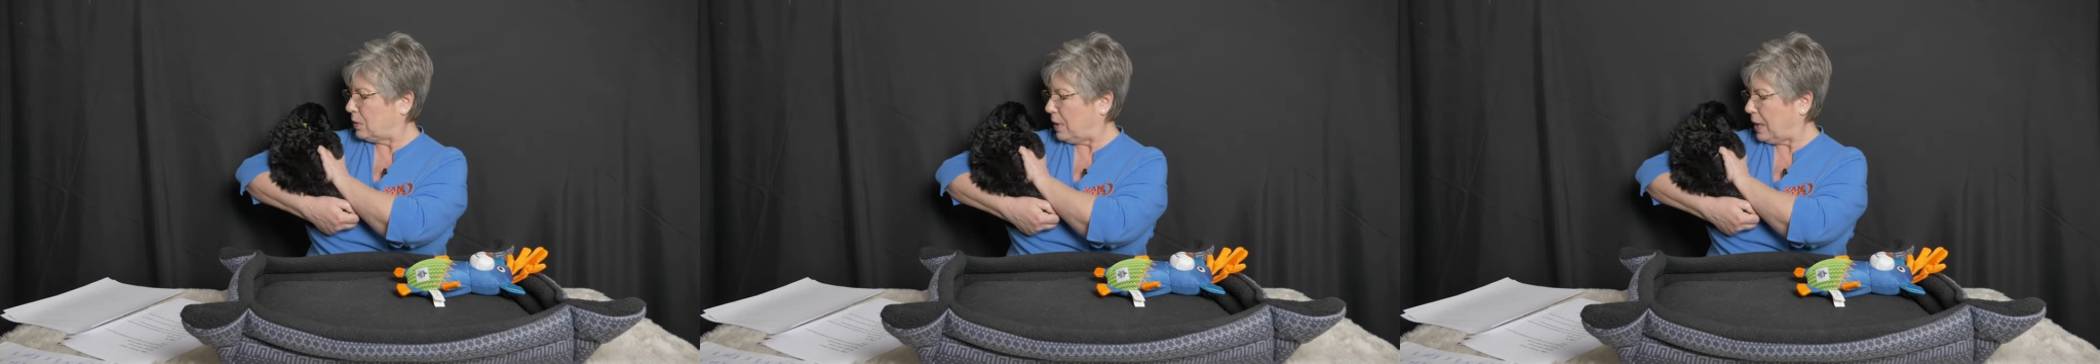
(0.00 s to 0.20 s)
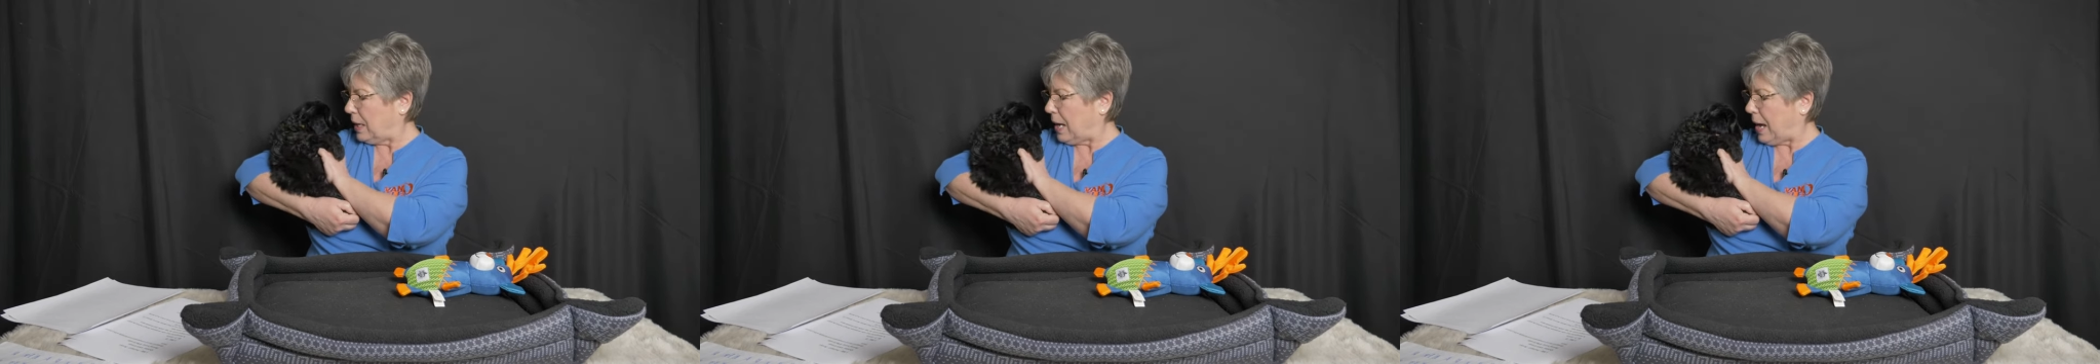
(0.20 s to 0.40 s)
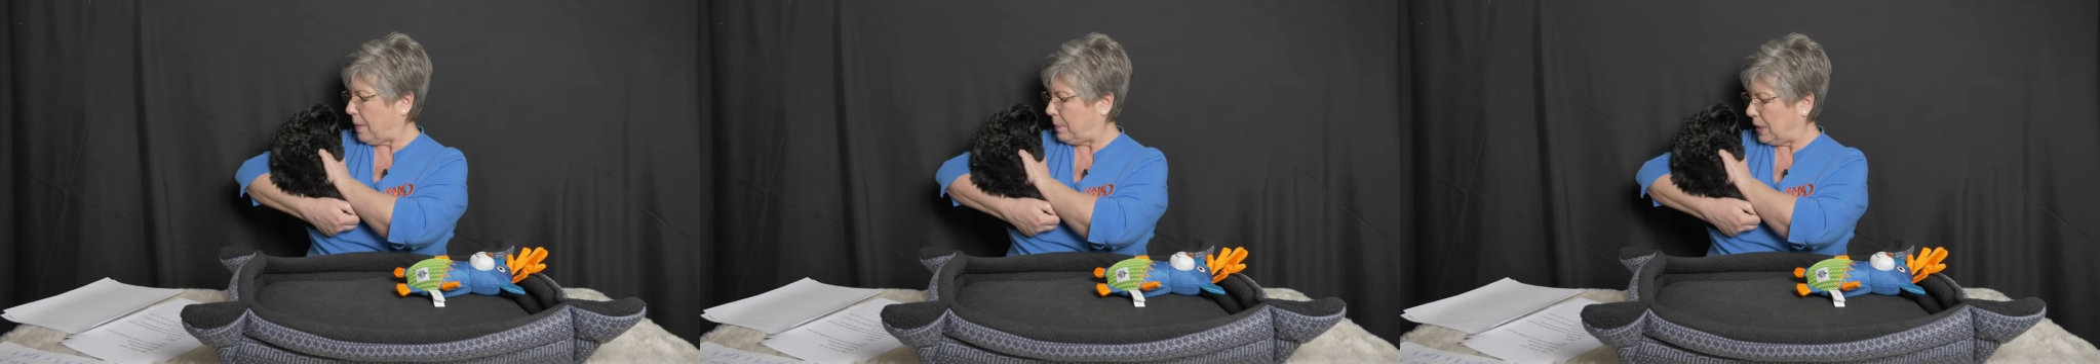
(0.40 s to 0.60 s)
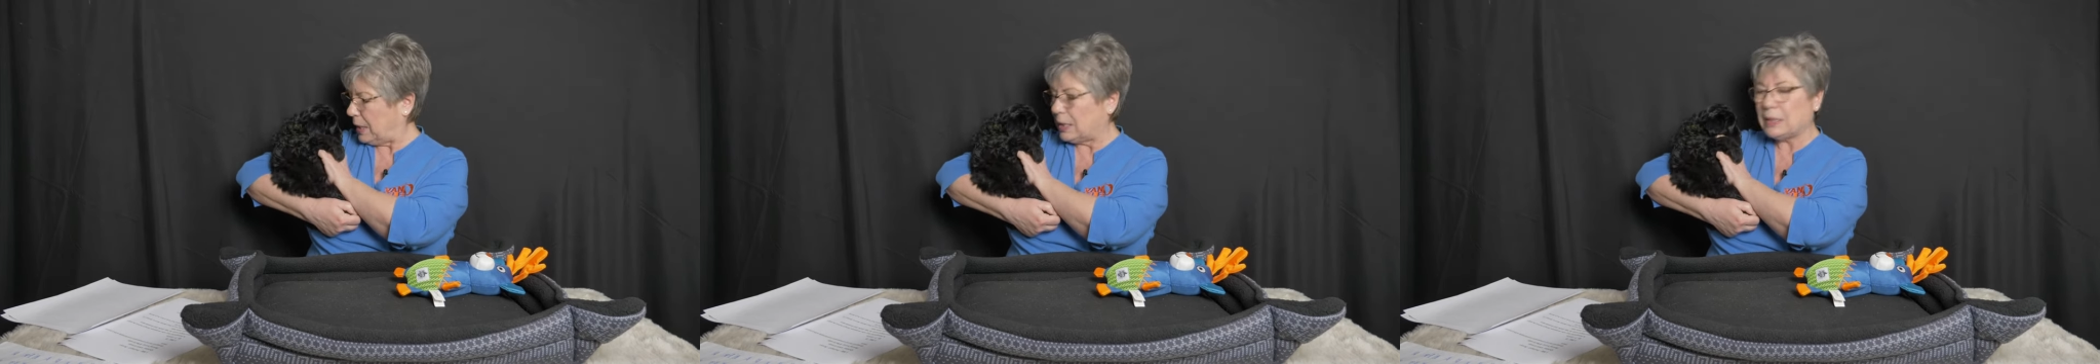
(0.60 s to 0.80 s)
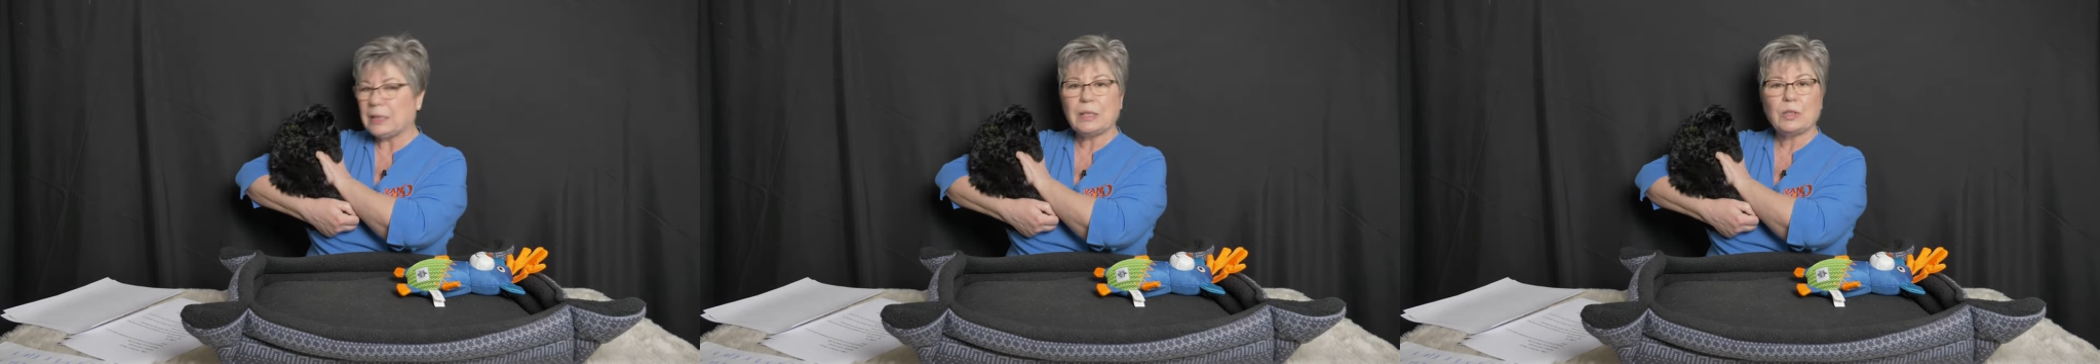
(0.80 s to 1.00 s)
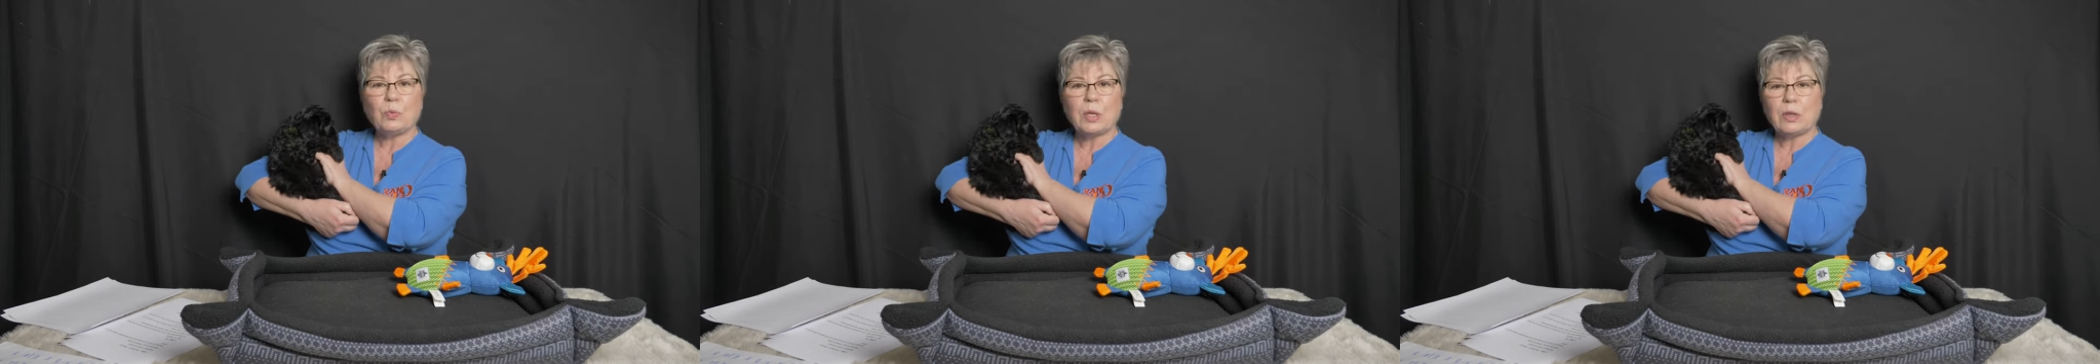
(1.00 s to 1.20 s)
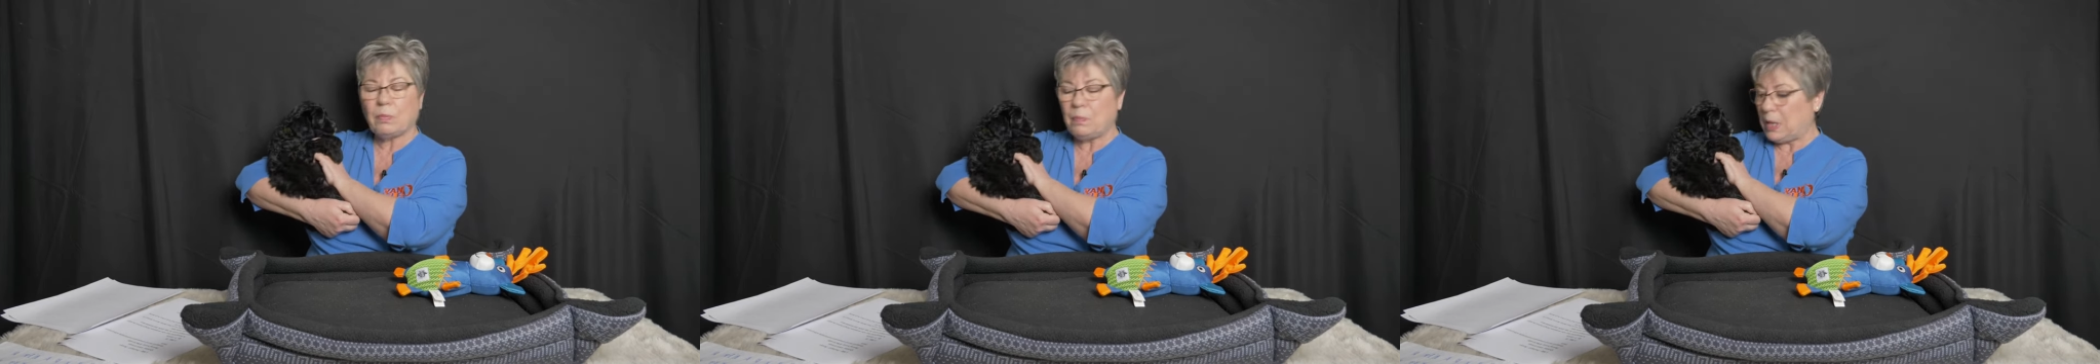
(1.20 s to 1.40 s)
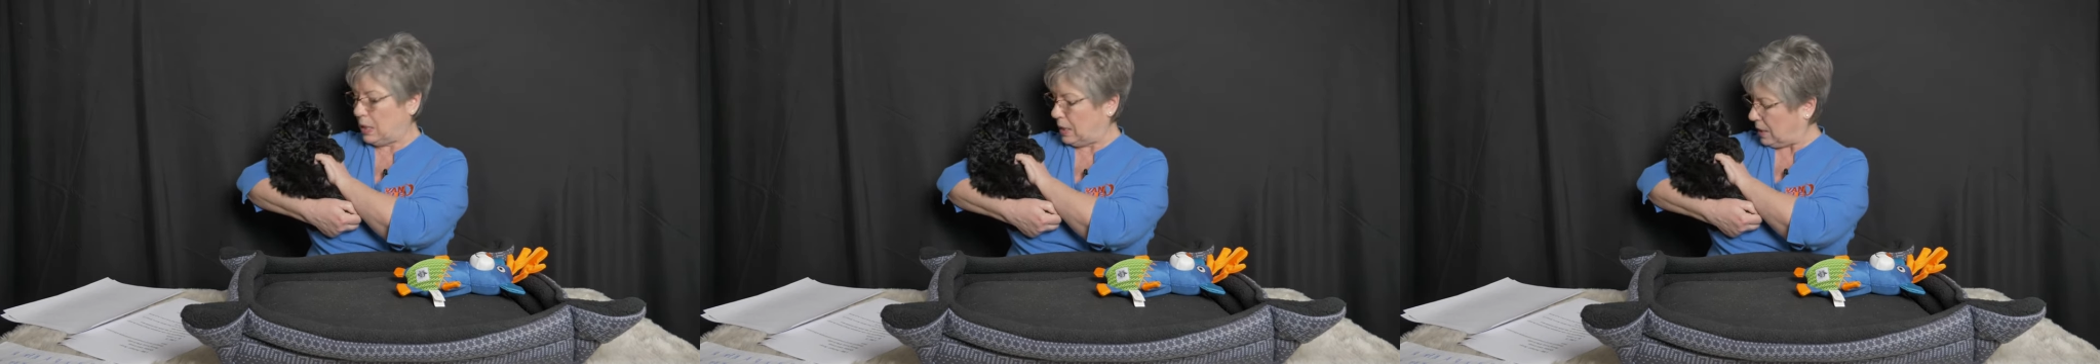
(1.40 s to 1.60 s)
quite happy because he's with
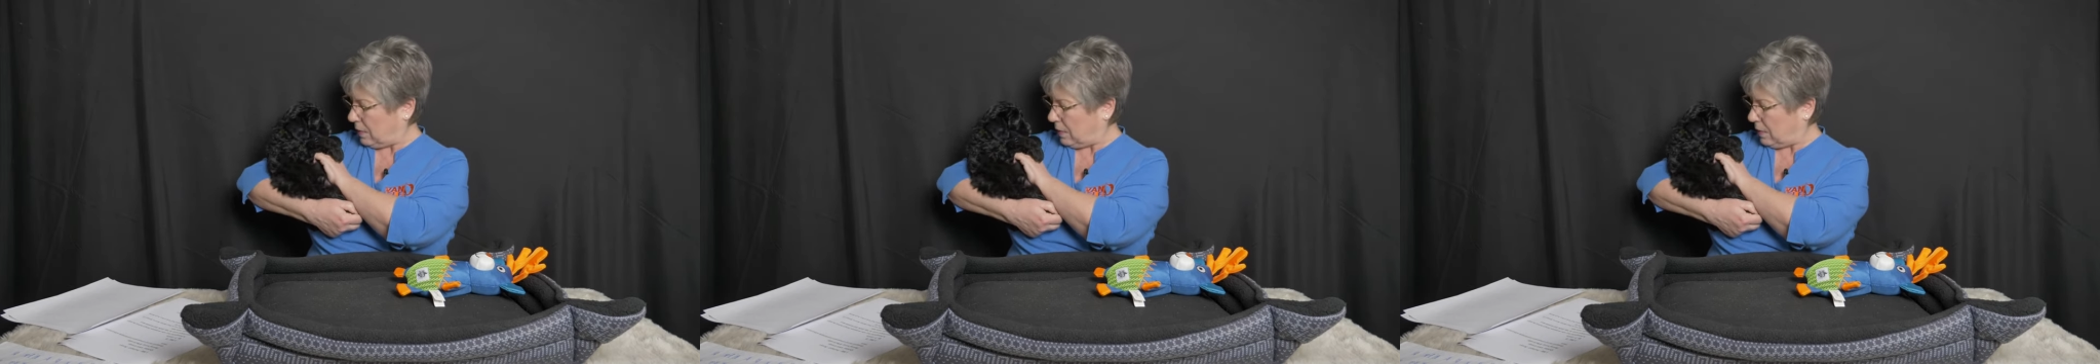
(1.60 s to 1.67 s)
me,